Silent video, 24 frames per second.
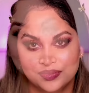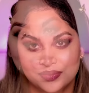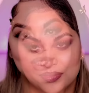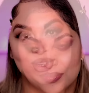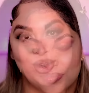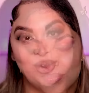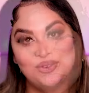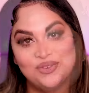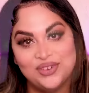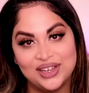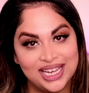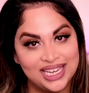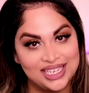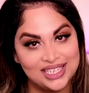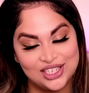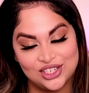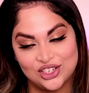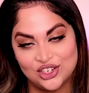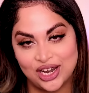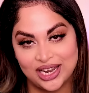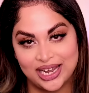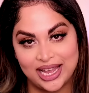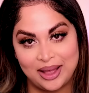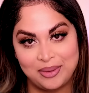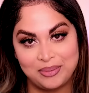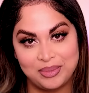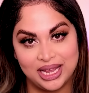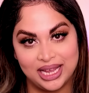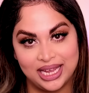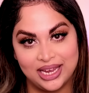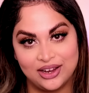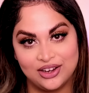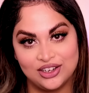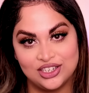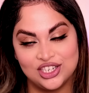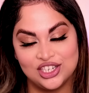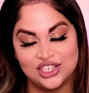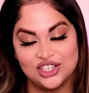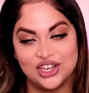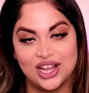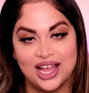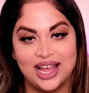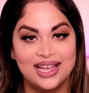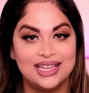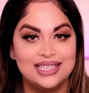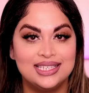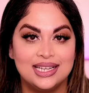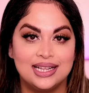Don't forget to check out My Heritage,
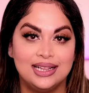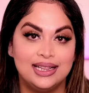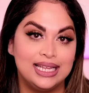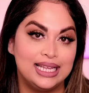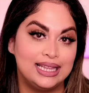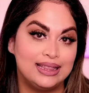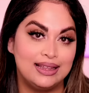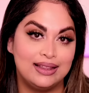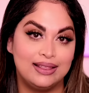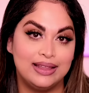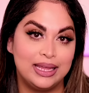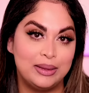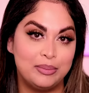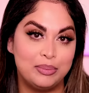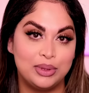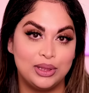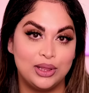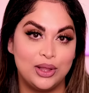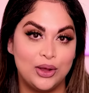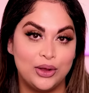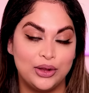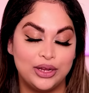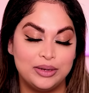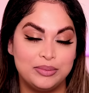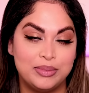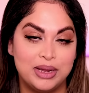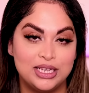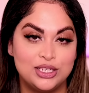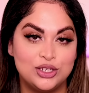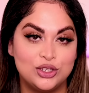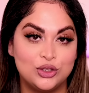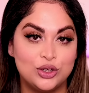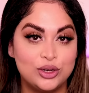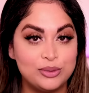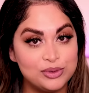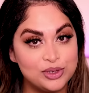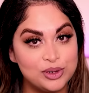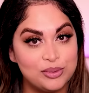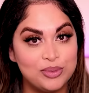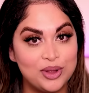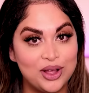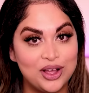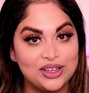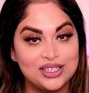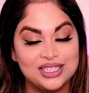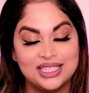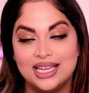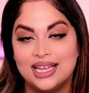guys. Click the link below in my description
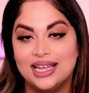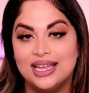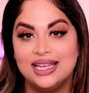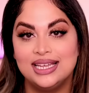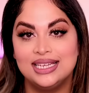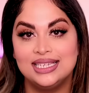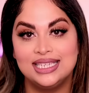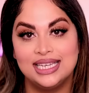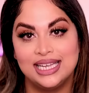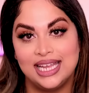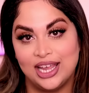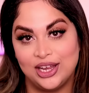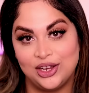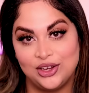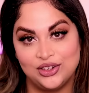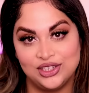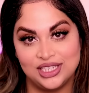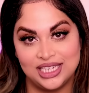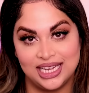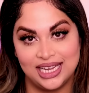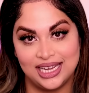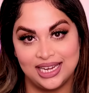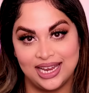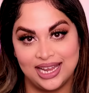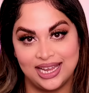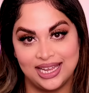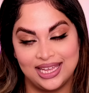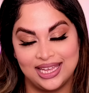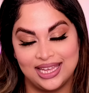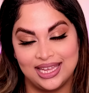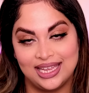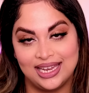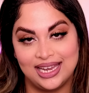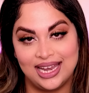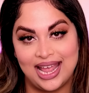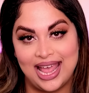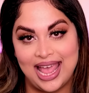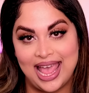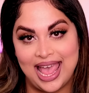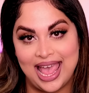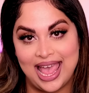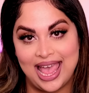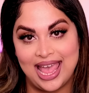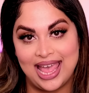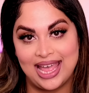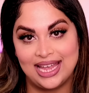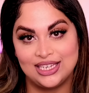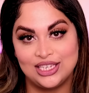box to get your DNA kit
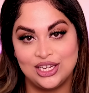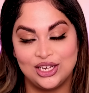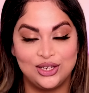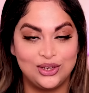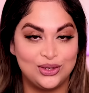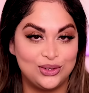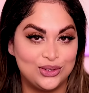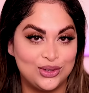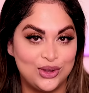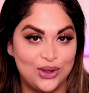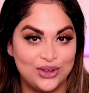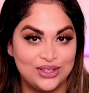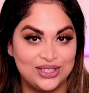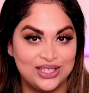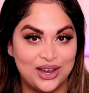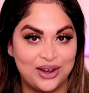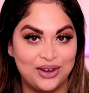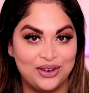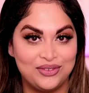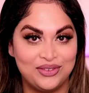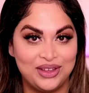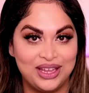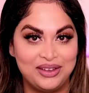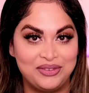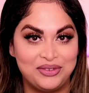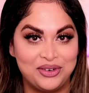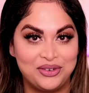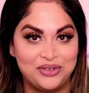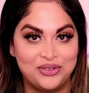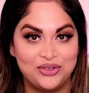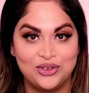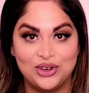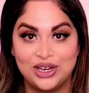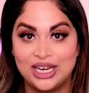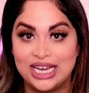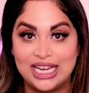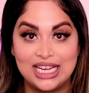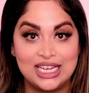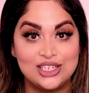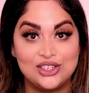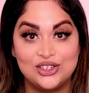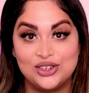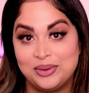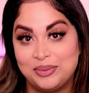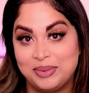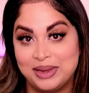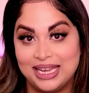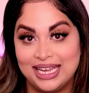and use code ZARAV for free
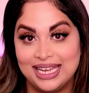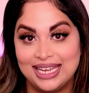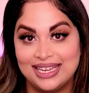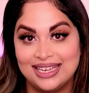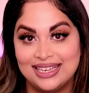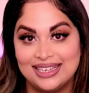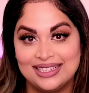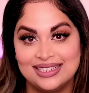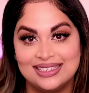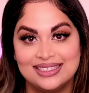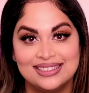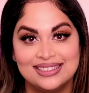shipping.